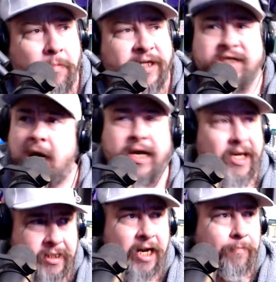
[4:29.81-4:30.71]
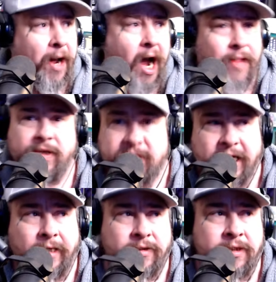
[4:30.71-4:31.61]
sucking dick behind the
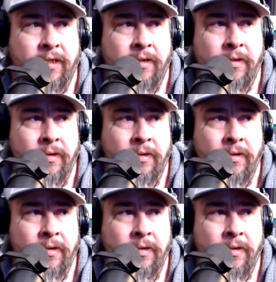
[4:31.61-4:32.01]
scenes.